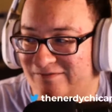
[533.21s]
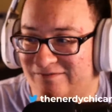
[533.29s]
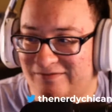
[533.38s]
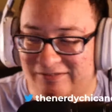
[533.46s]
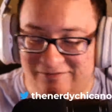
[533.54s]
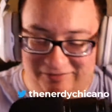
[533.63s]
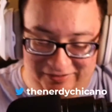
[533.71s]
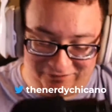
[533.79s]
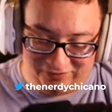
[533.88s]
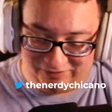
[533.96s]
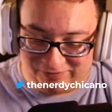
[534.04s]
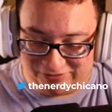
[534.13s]
You know, kind of
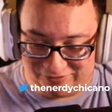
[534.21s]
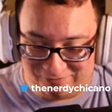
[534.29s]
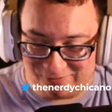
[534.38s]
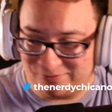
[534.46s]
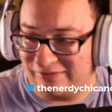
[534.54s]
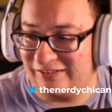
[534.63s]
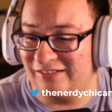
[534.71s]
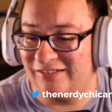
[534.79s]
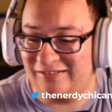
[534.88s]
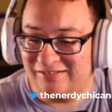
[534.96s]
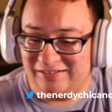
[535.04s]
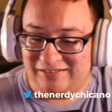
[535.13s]
fucked myself over with
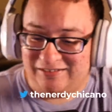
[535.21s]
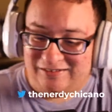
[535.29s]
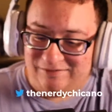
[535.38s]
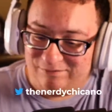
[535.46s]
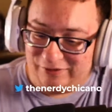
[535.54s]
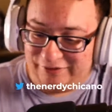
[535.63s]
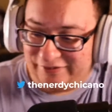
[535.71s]
that. But